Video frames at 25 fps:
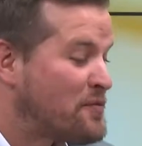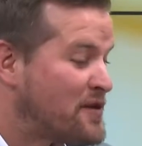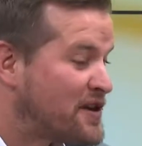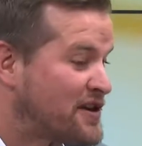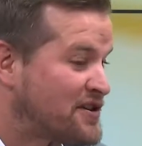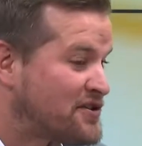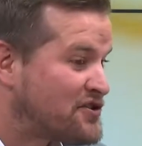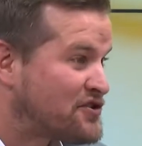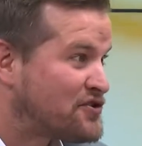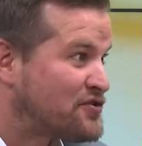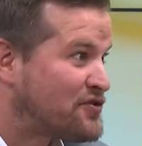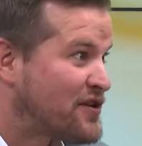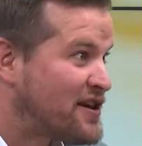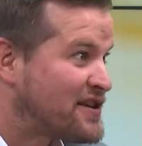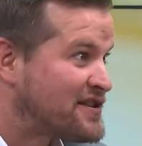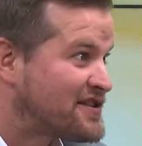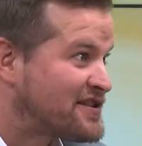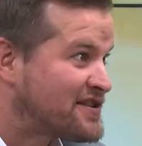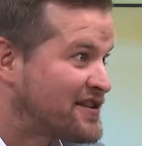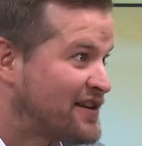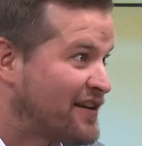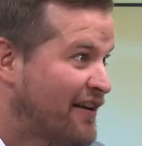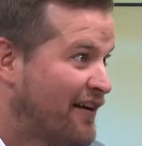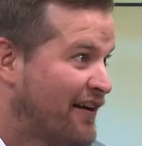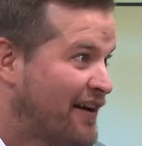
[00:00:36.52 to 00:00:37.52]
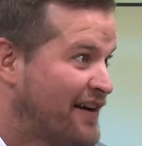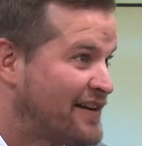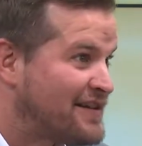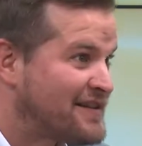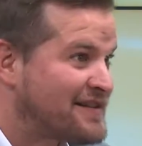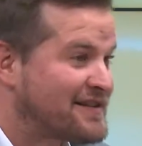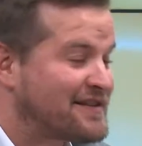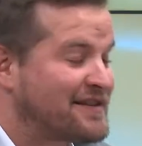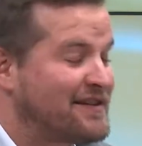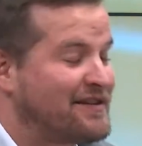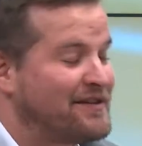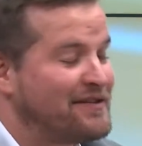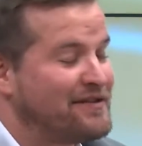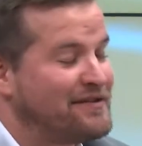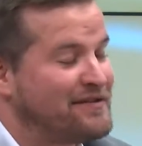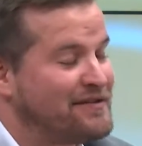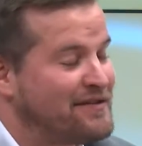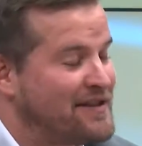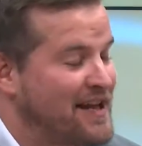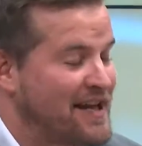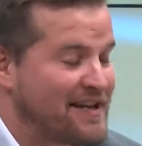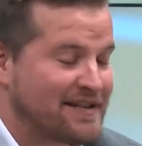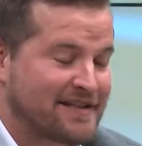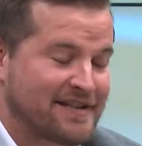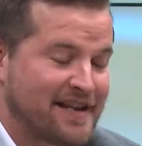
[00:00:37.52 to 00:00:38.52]
is stress tonight, so
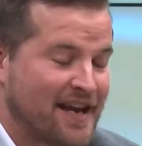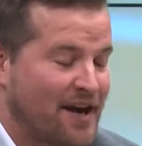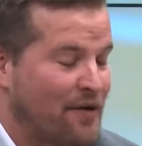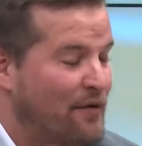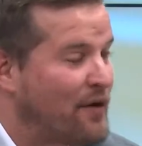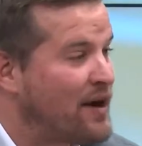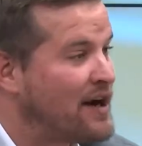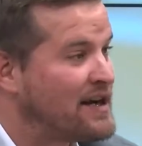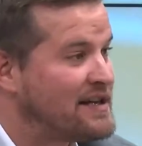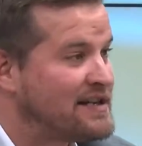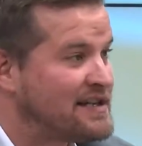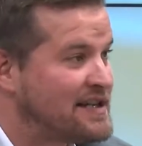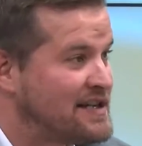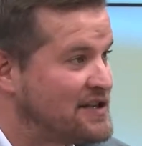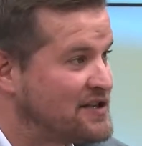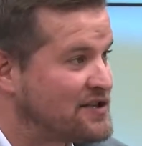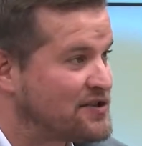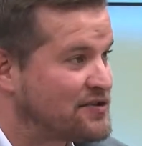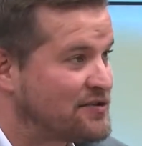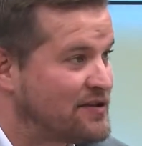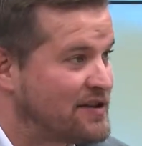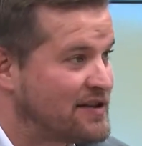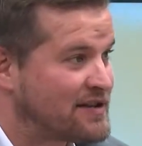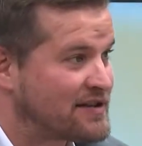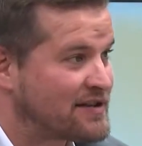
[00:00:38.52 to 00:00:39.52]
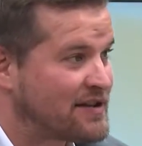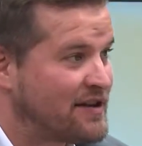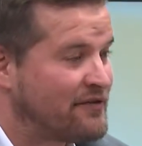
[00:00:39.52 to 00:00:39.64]
that's how I de-stress.